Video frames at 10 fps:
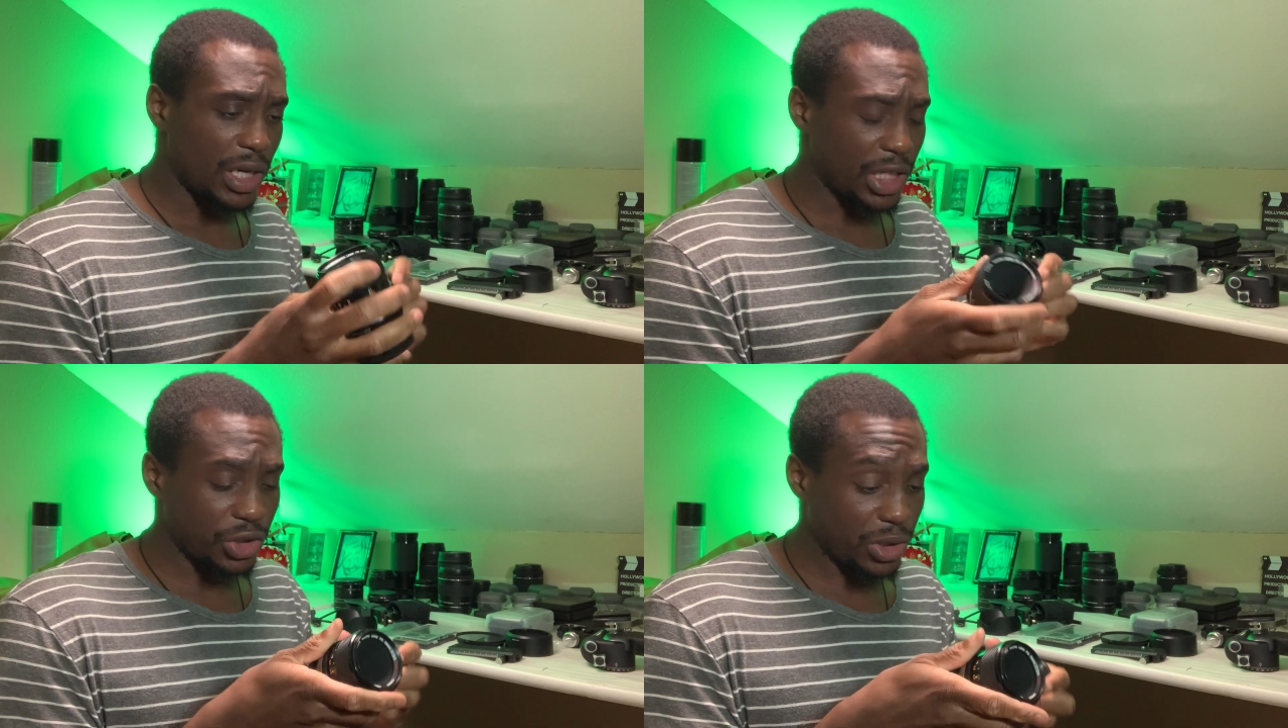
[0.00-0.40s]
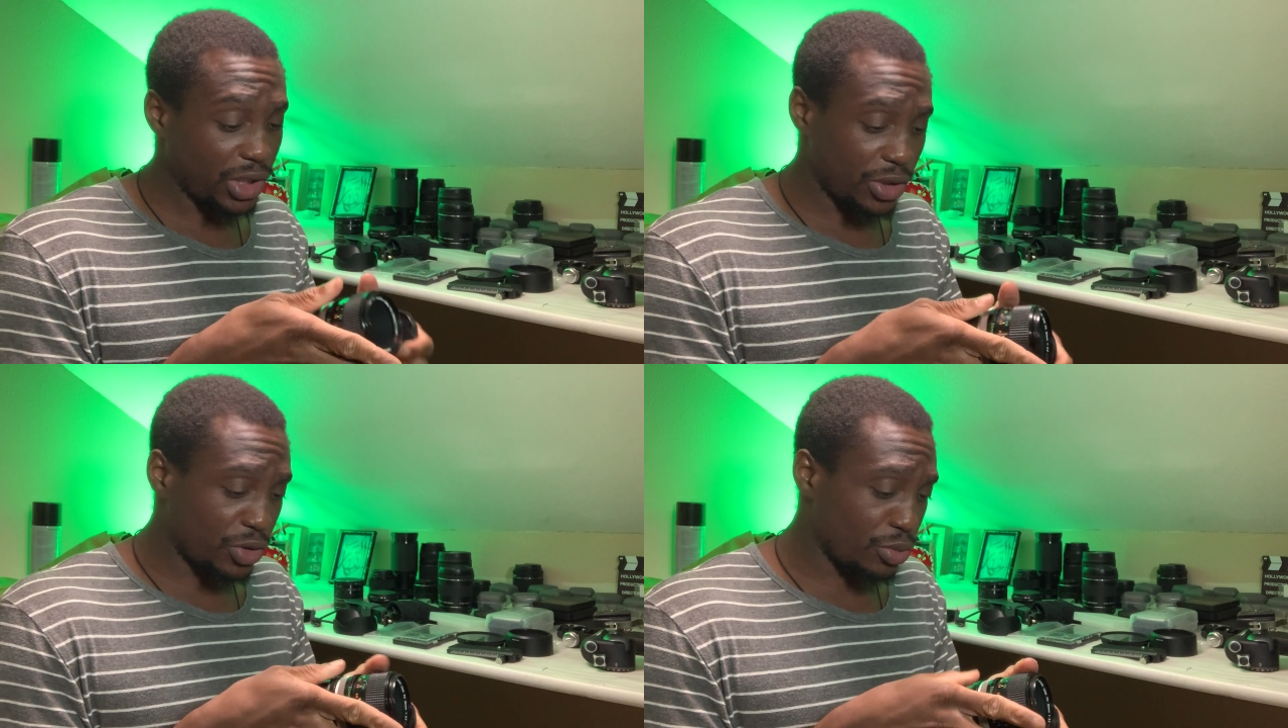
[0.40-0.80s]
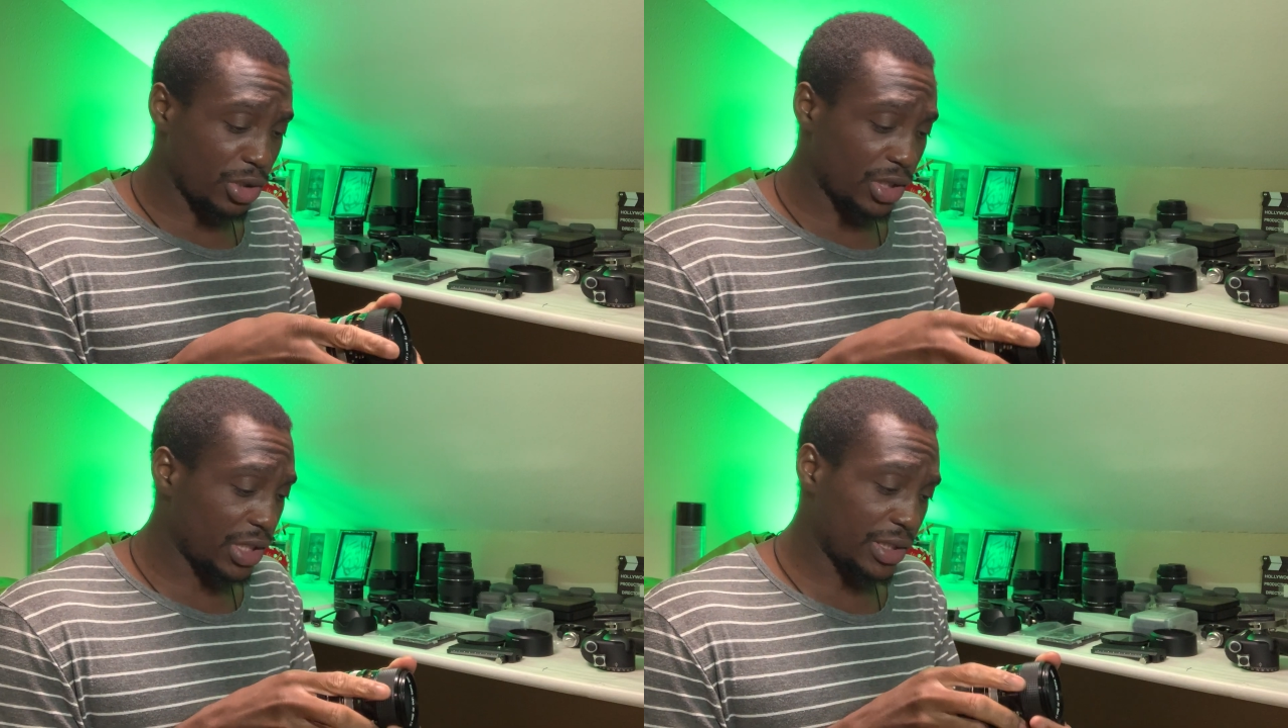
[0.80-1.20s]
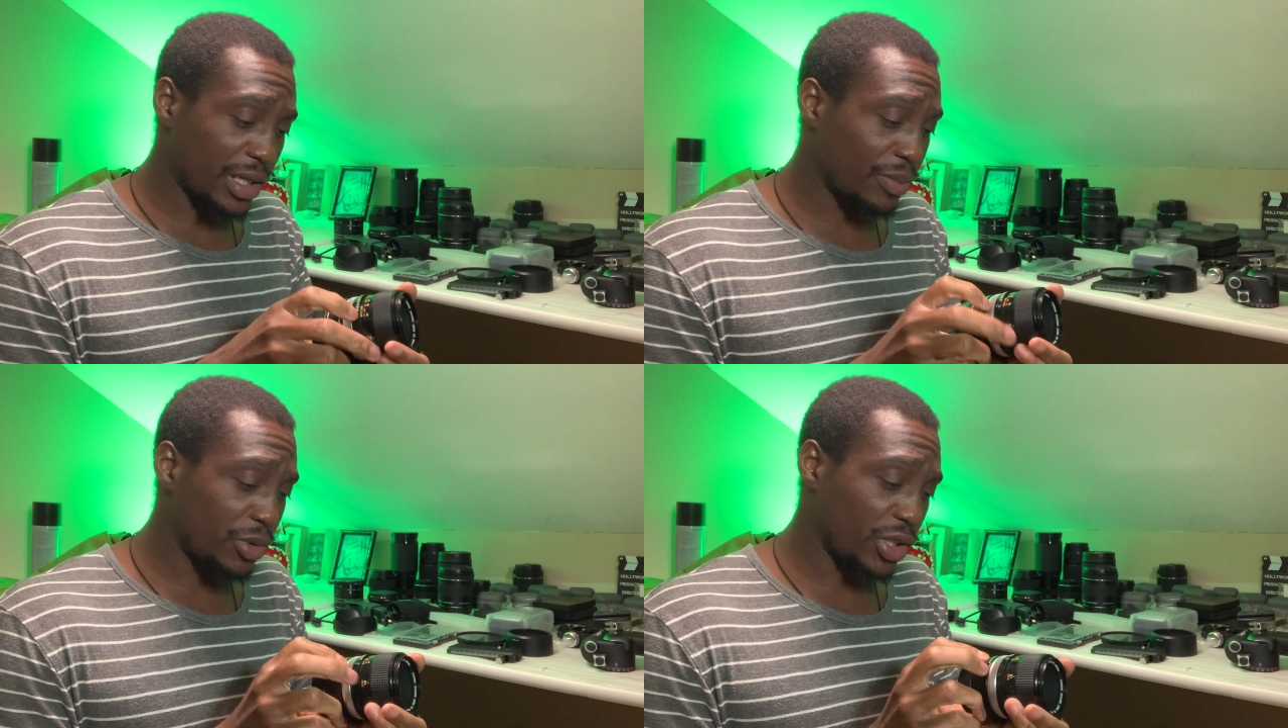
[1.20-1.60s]
Actually, to be honest,
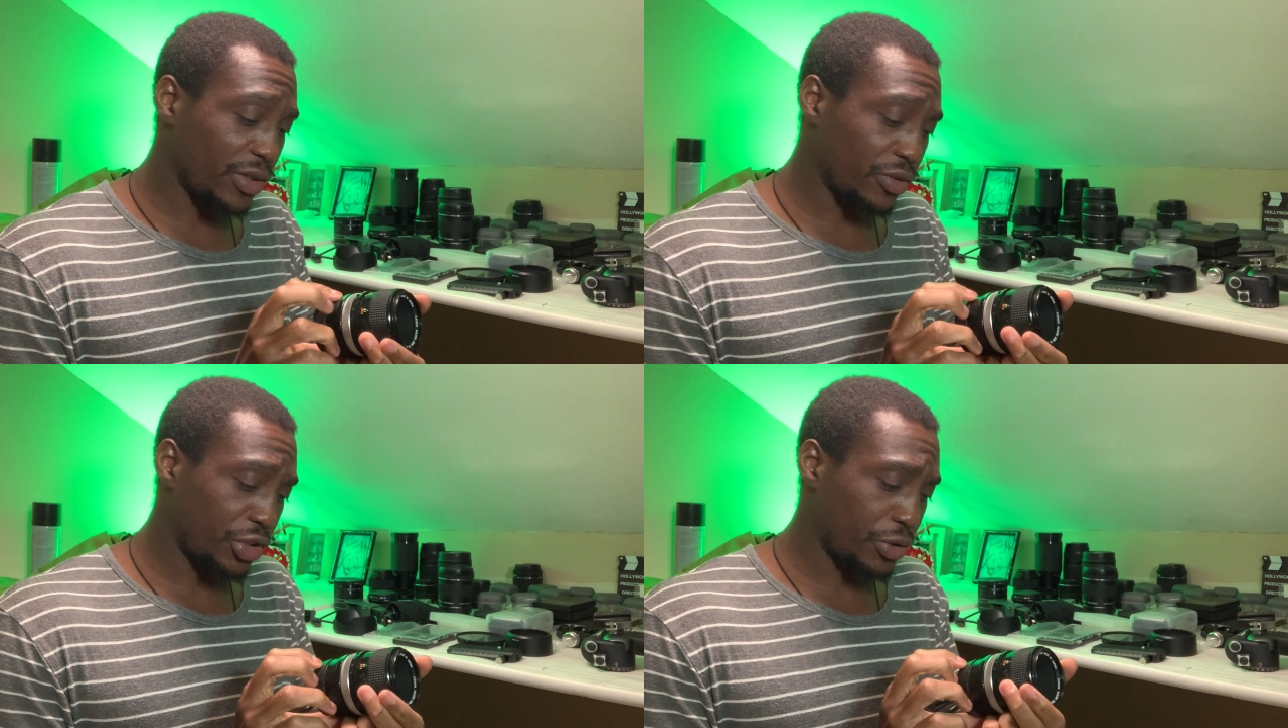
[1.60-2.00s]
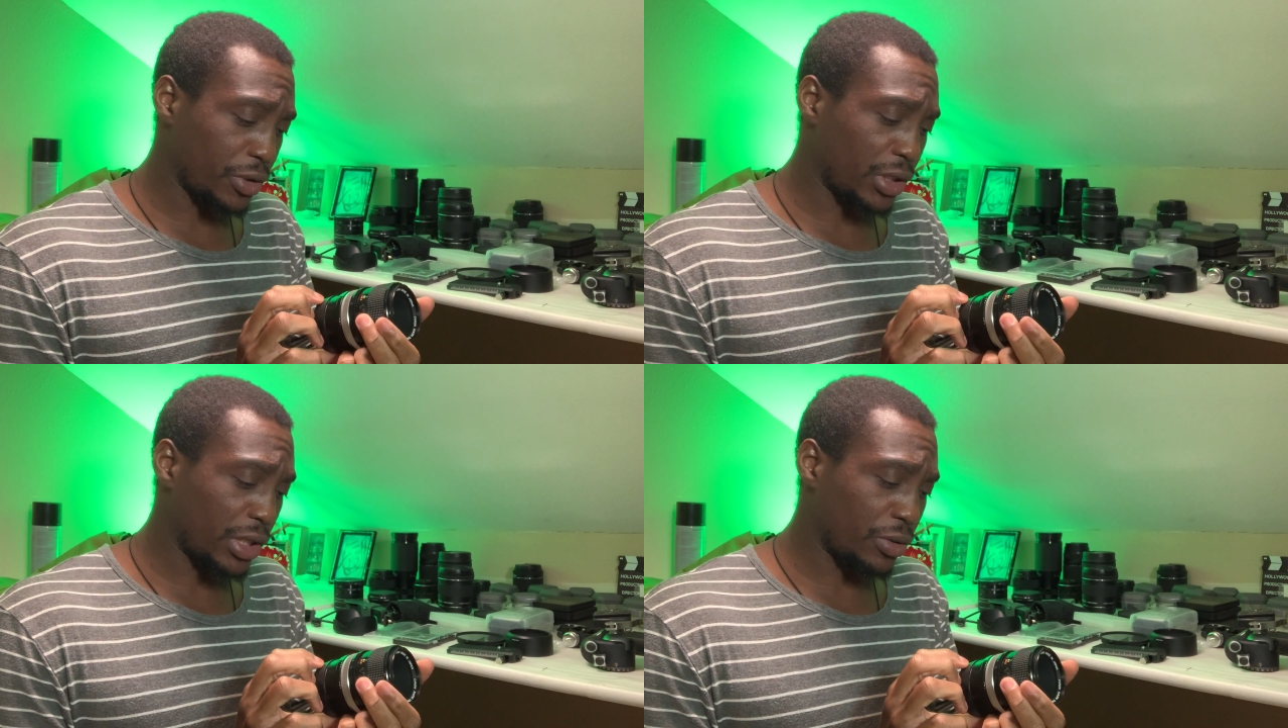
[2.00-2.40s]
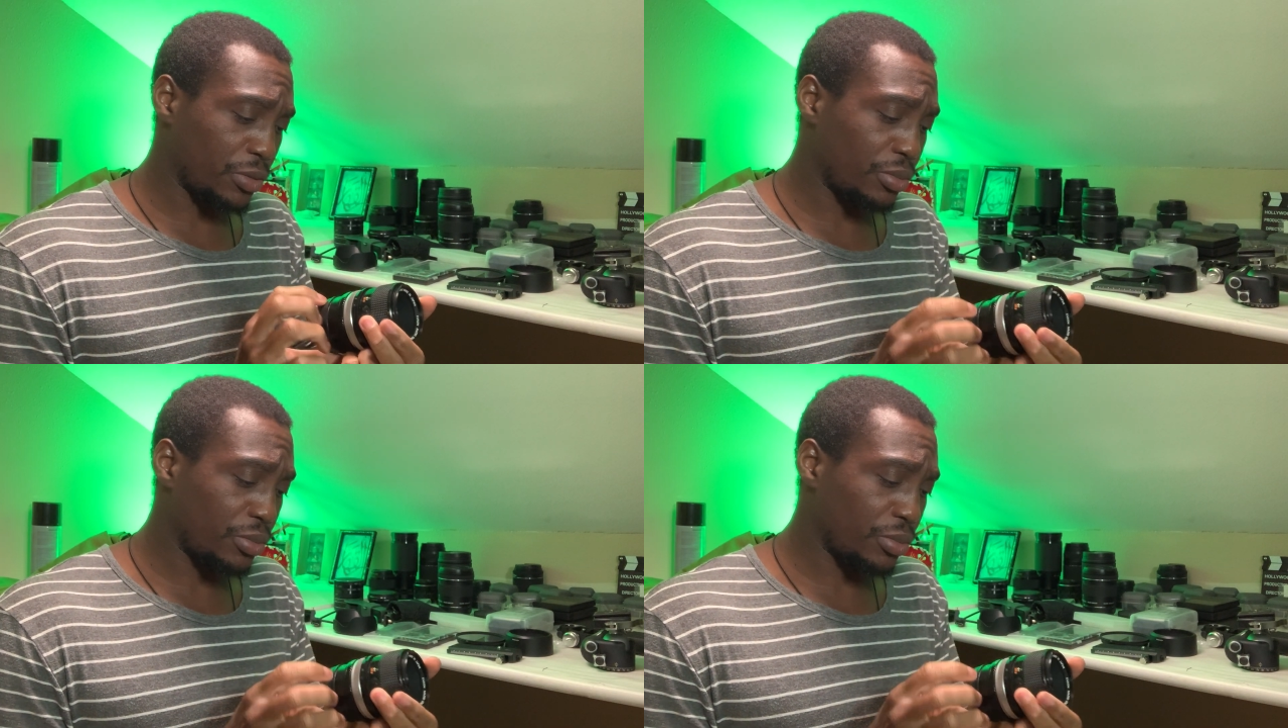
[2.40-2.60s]
I'm not even sure now,